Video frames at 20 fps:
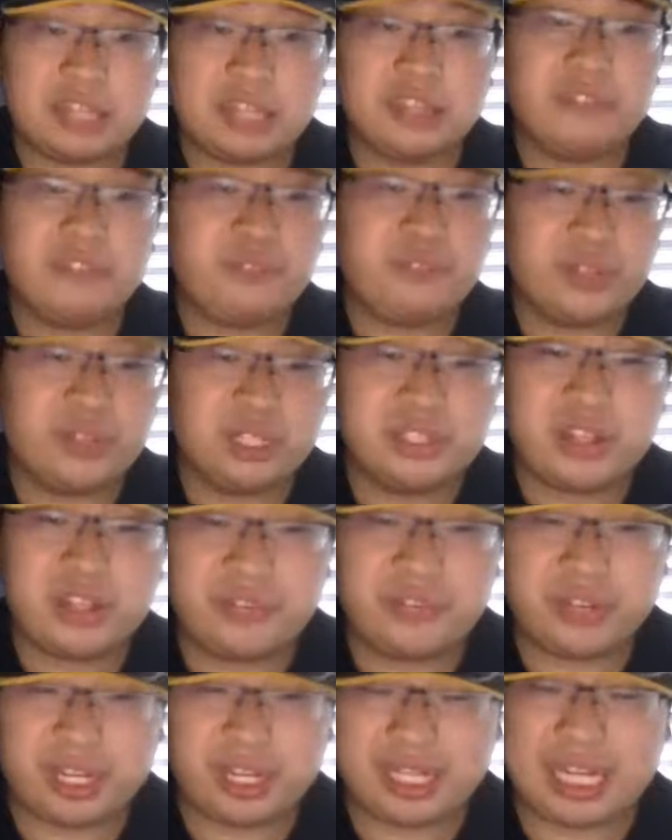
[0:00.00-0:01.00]
I think
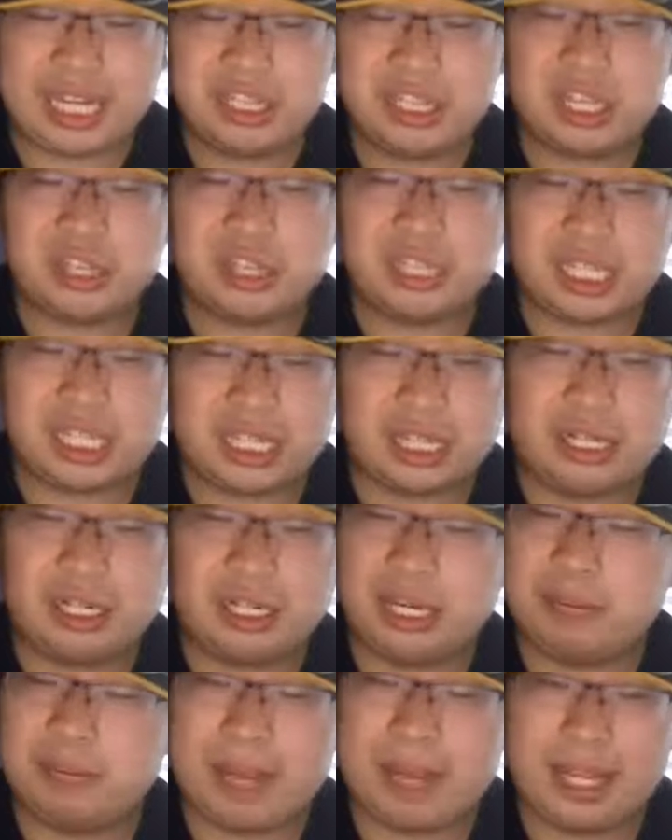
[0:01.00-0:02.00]
Philadelphia gets us
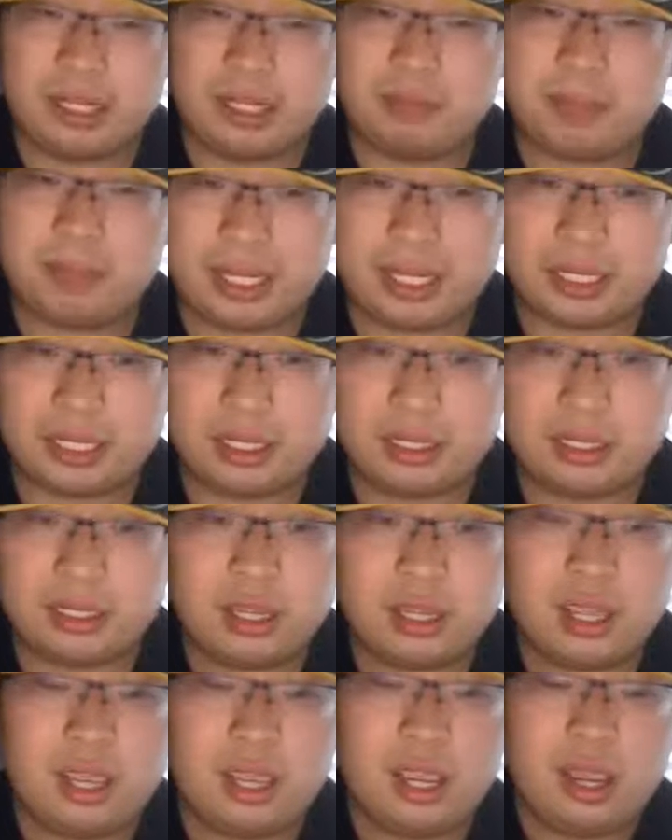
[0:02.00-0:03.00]
here, in my opinion.
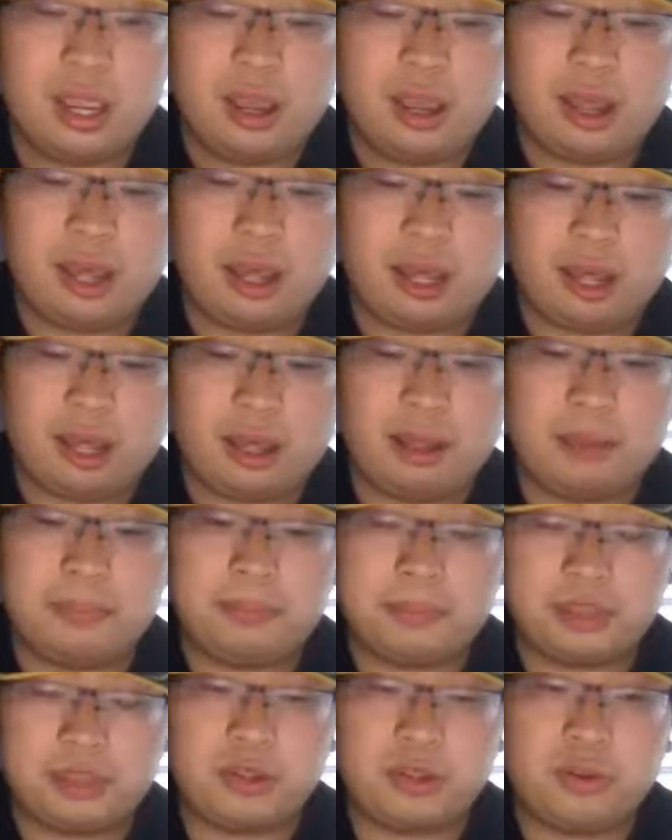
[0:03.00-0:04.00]

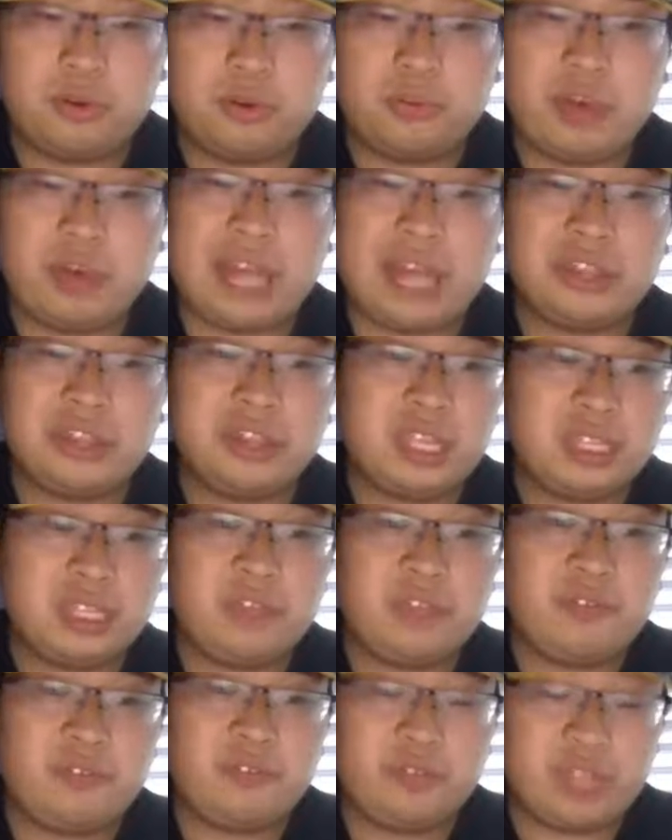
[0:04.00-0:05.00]
So I
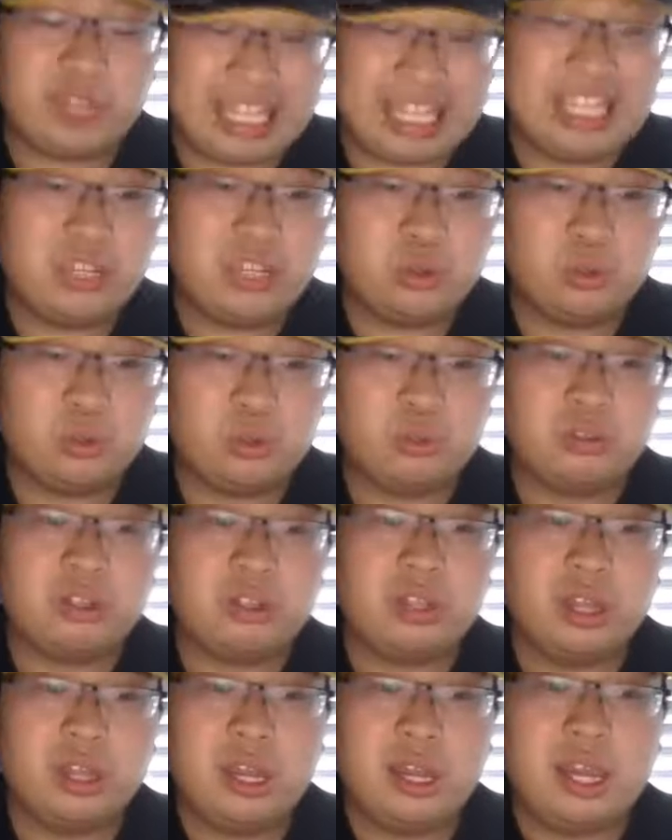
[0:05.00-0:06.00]
think the
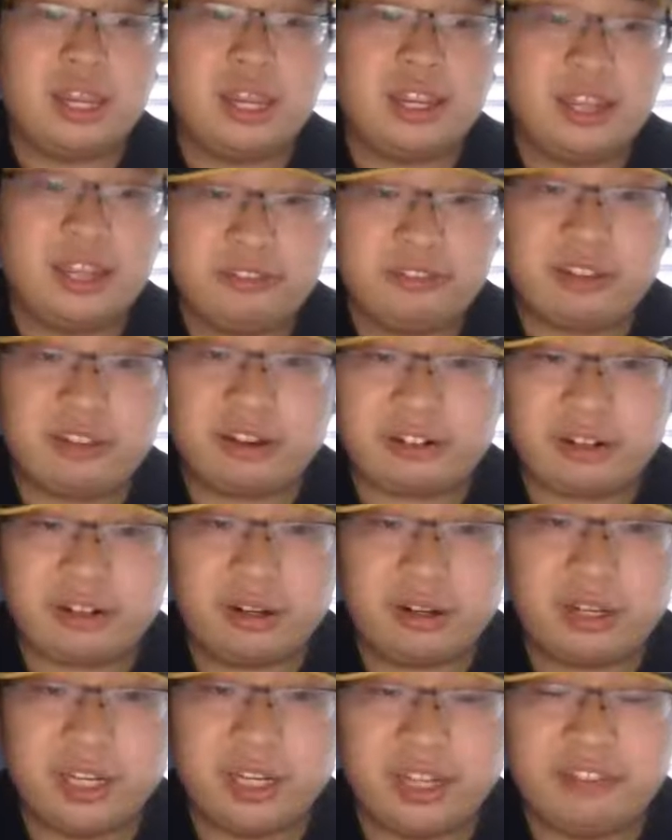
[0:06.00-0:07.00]
Eagles gives
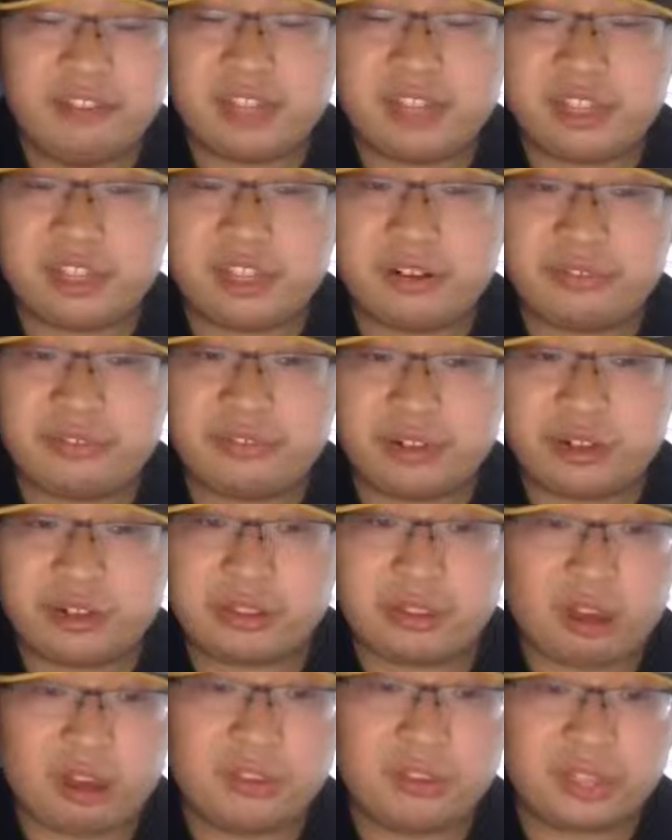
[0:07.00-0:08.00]
us our
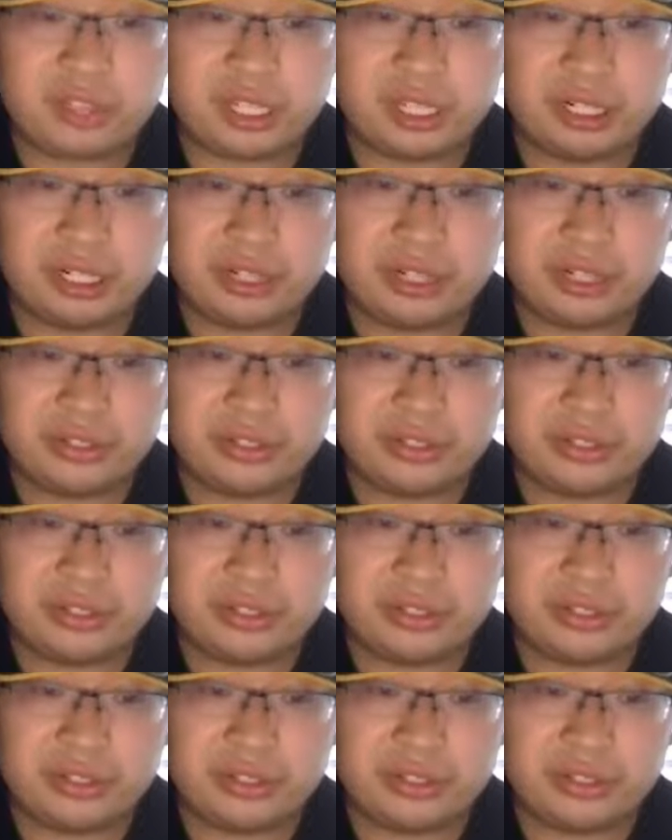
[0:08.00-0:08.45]
first loss here.